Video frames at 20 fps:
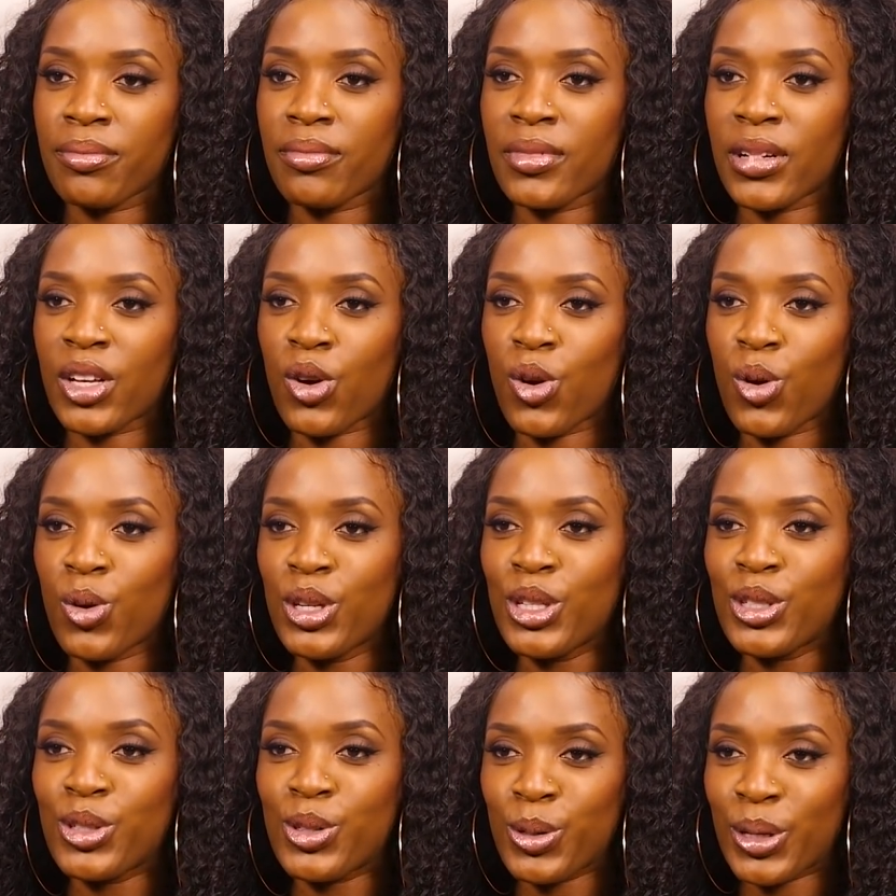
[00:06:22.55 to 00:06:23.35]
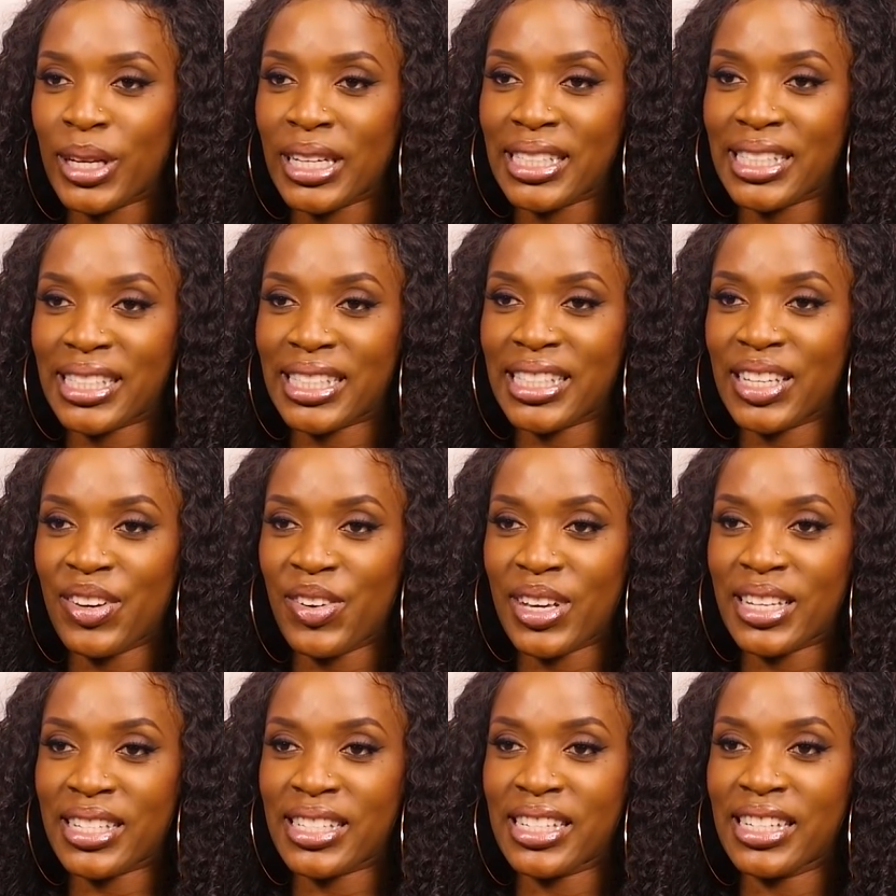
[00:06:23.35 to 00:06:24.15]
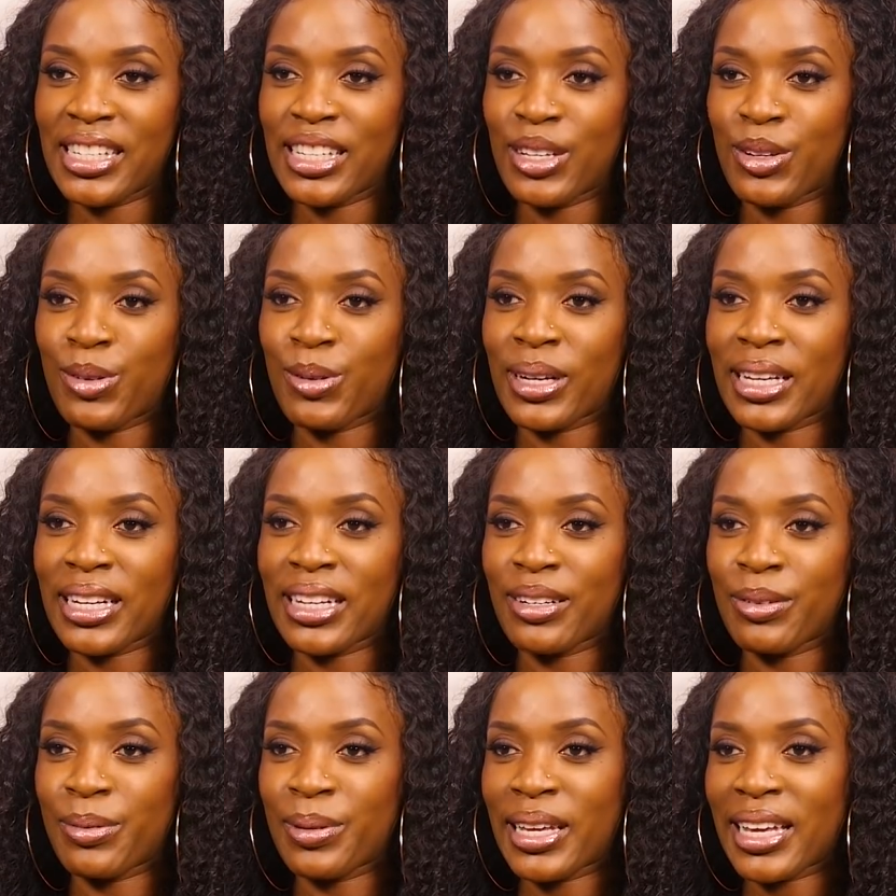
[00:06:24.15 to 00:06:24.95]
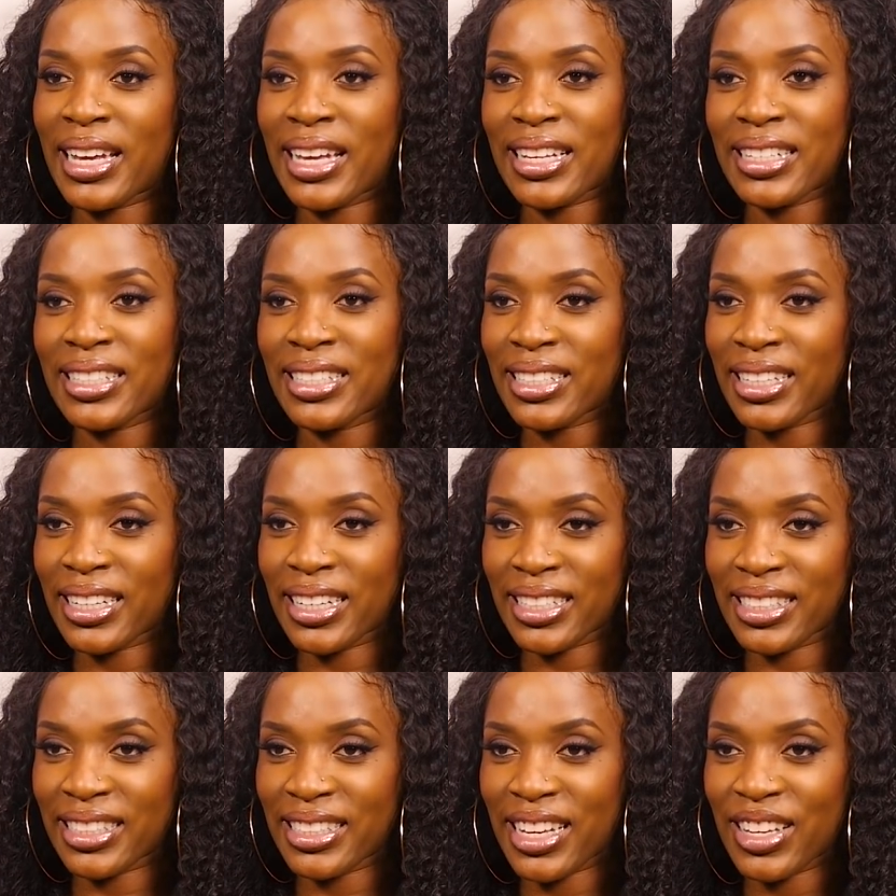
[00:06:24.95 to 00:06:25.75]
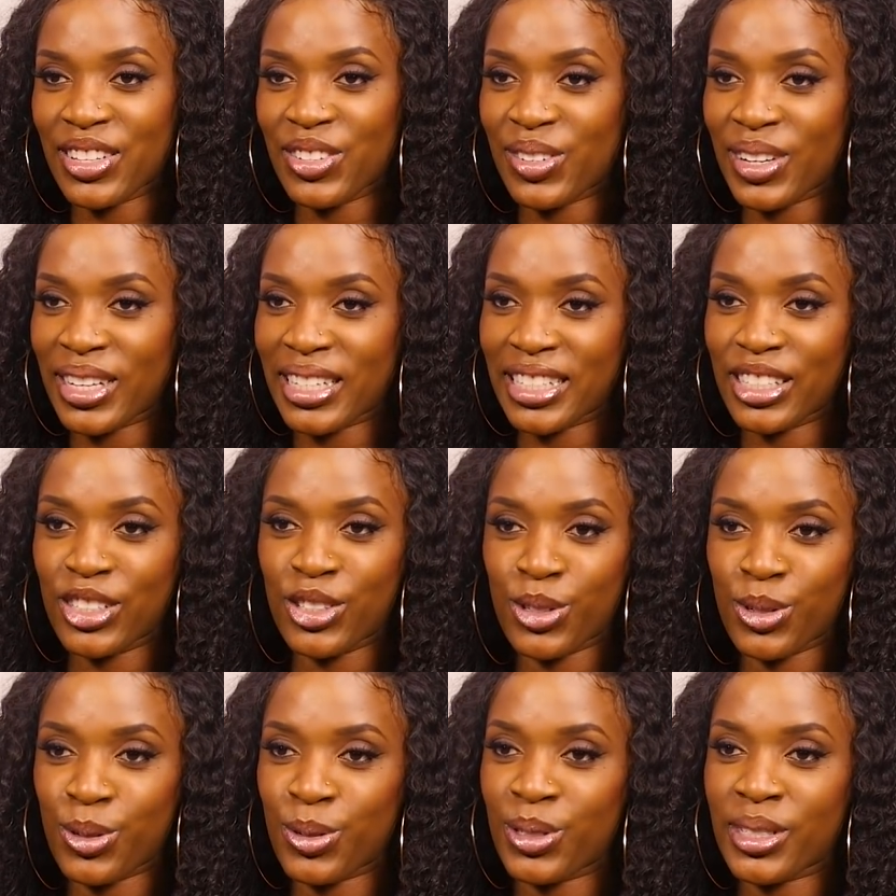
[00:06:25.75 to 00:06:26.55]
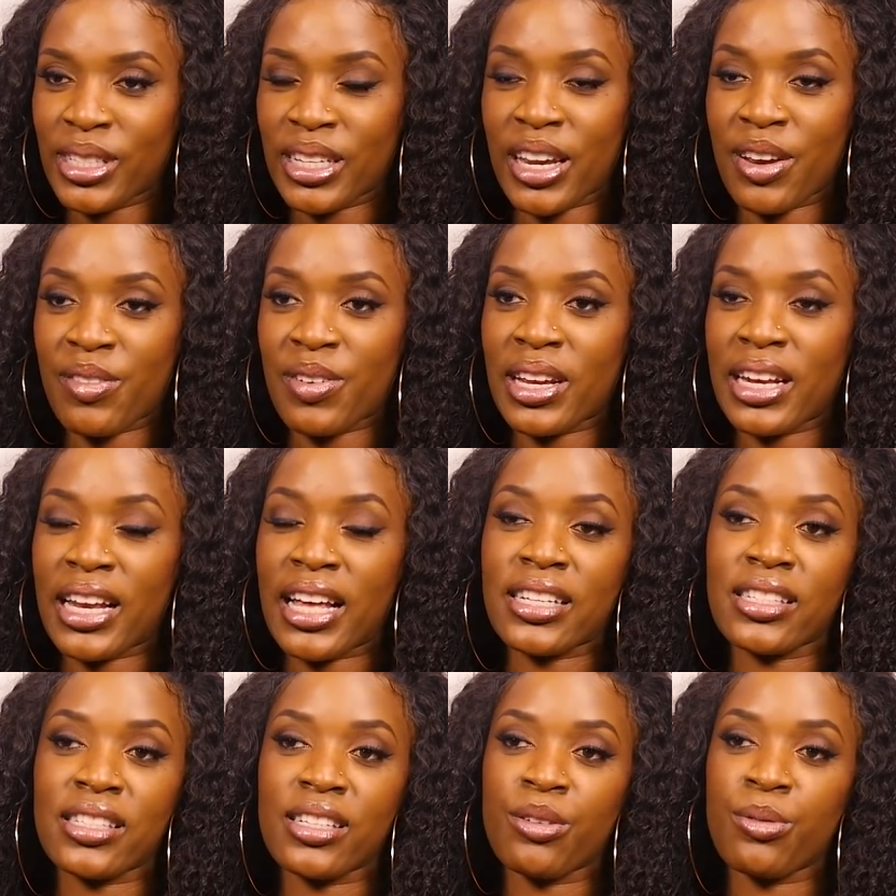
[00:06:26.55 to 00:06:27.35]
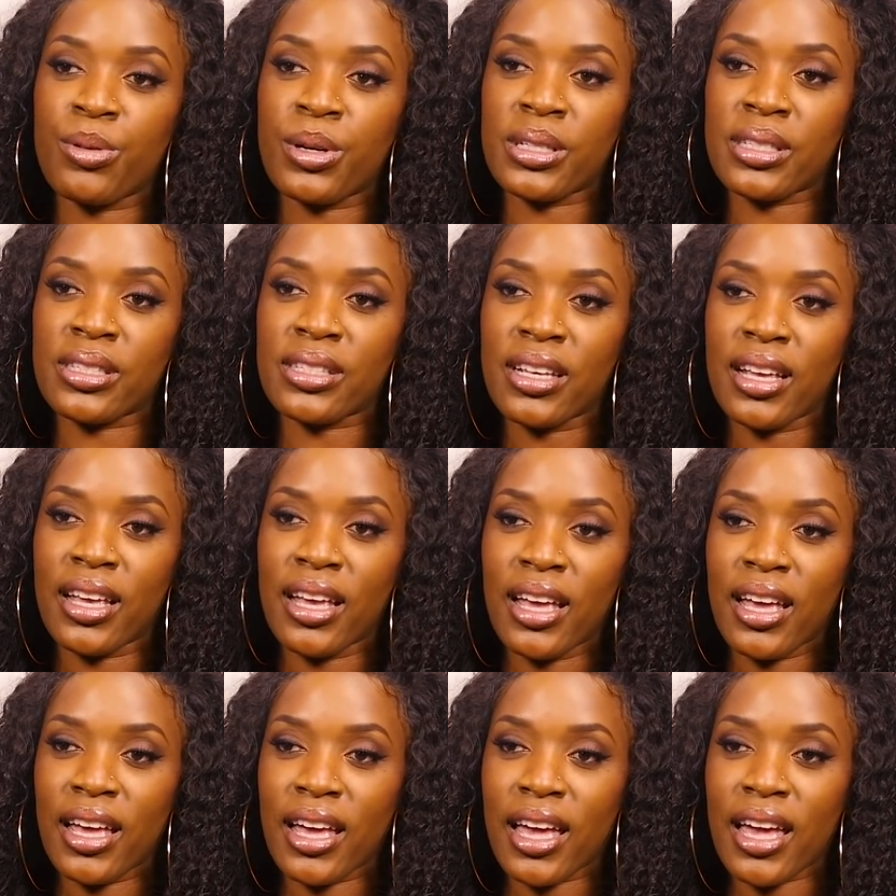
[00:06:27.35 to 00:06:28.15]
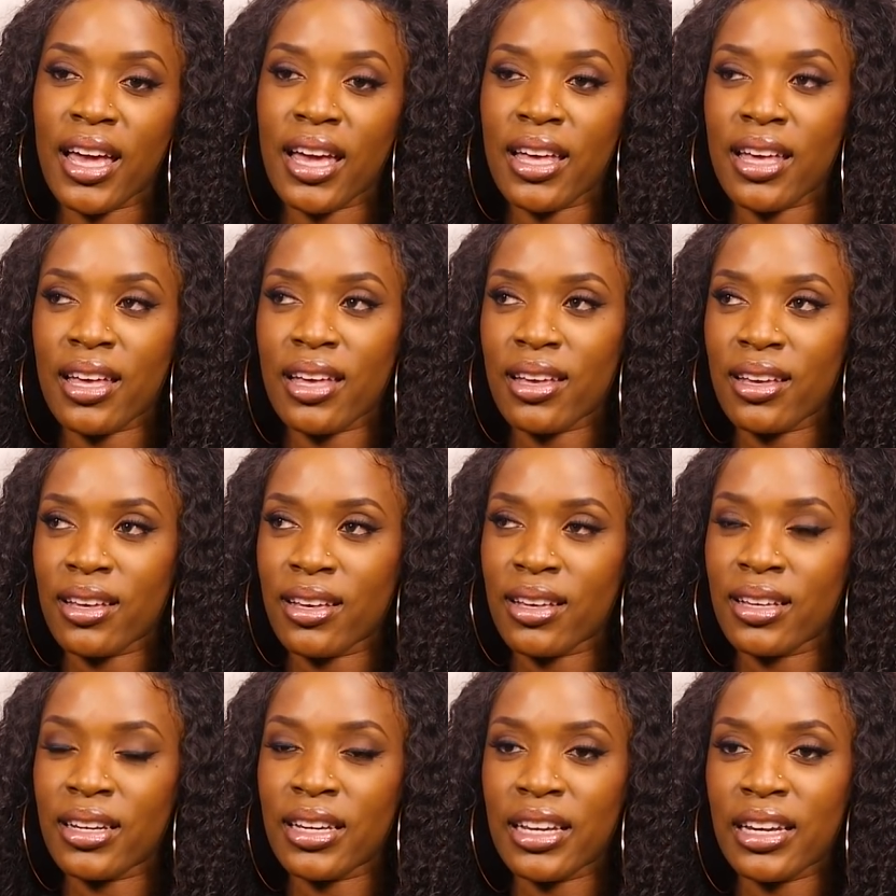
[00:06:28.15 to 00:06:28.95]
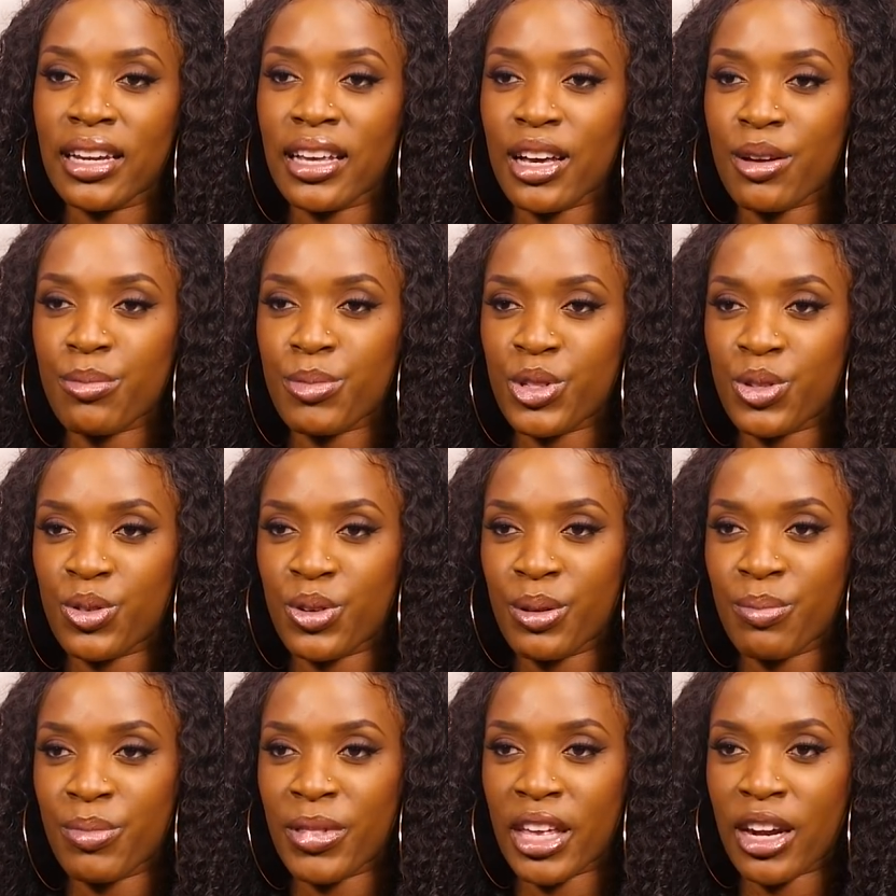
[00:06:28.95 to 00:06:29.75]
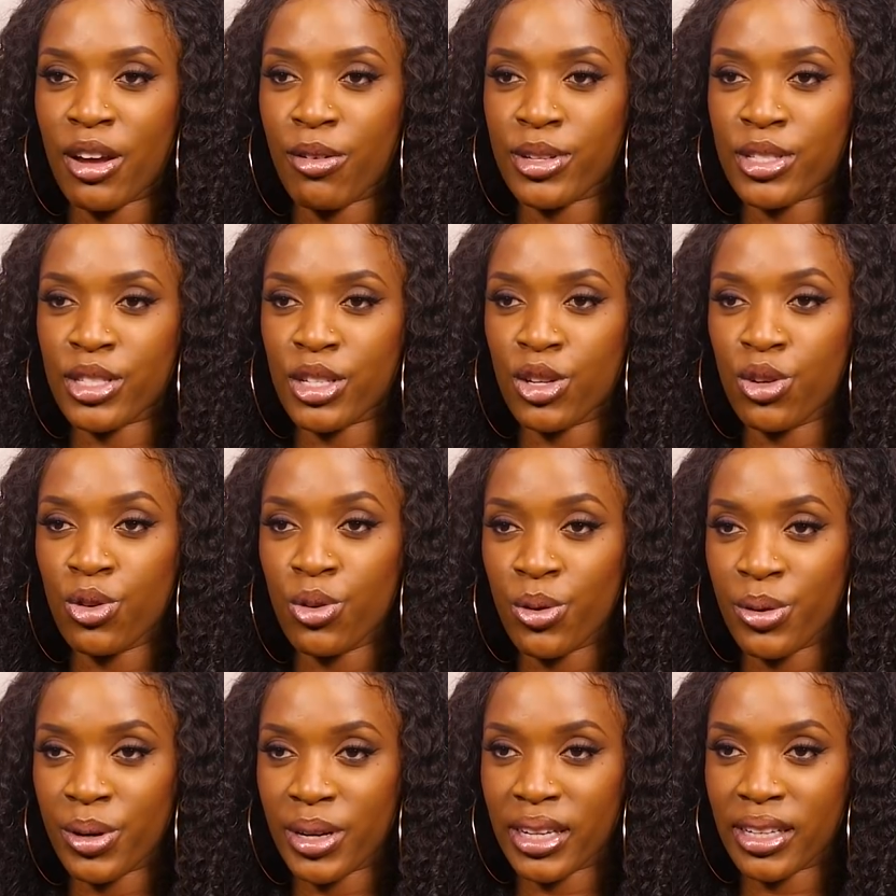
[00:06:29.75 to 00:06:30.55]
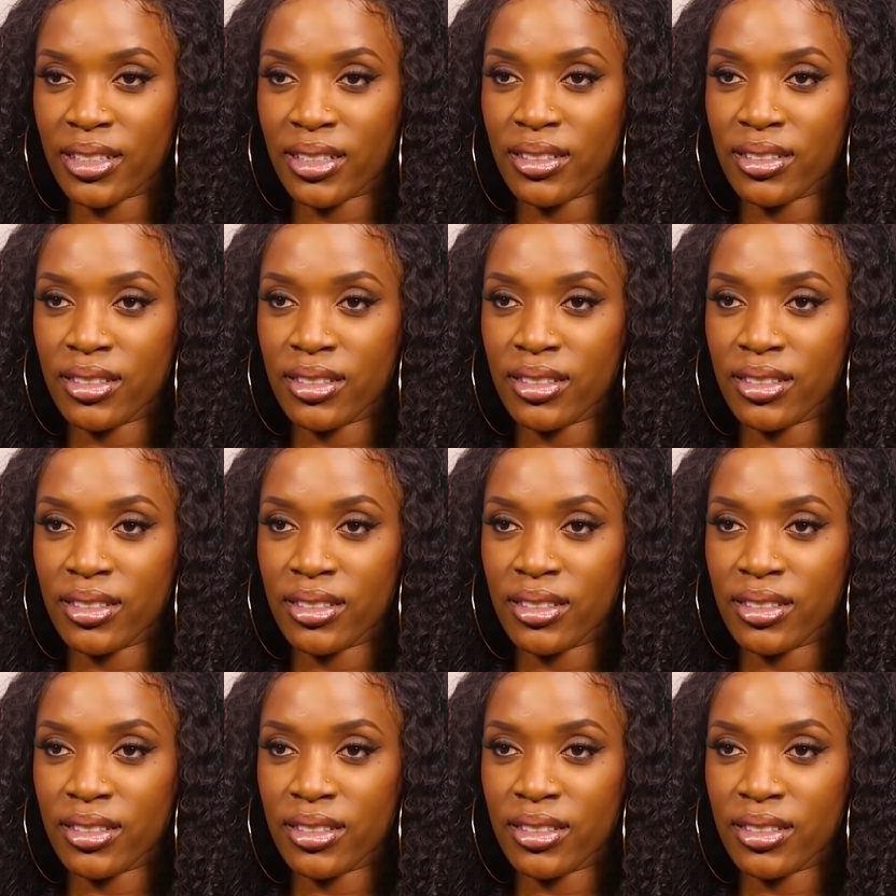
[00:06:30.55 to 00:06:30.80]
but only took it seriously when we had exchange rate issues and I realized it was an income stream that I was ignoring.